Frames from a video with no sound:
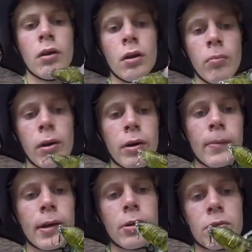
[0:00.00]
one of my
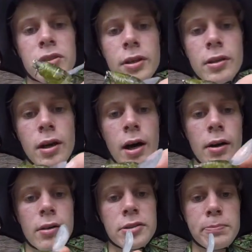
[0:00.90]
little
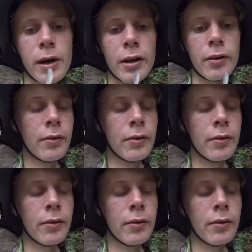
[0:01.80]
cicadas, but